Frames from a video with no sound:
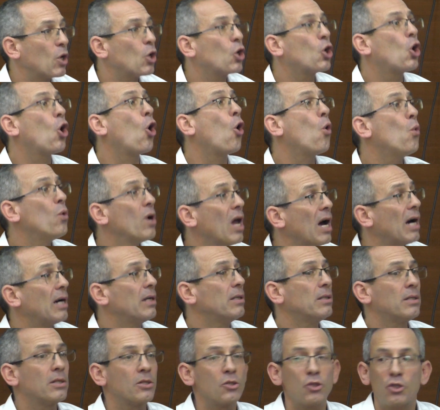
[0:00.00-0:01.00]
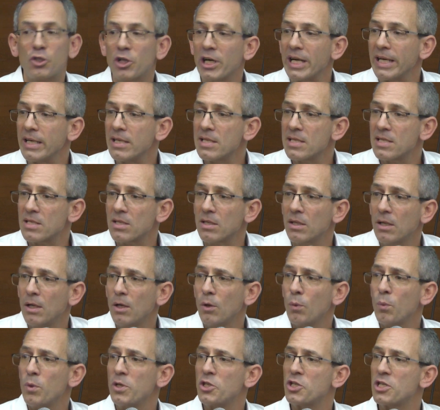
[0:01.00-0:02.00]
cola drinks,
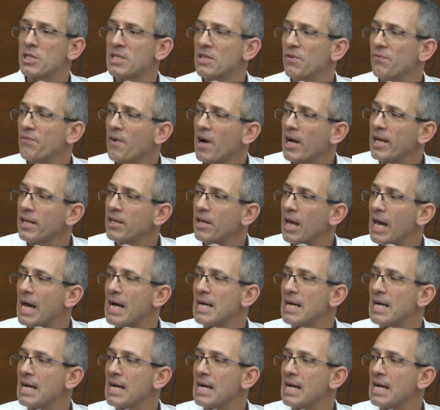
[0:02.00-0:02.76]
which is defined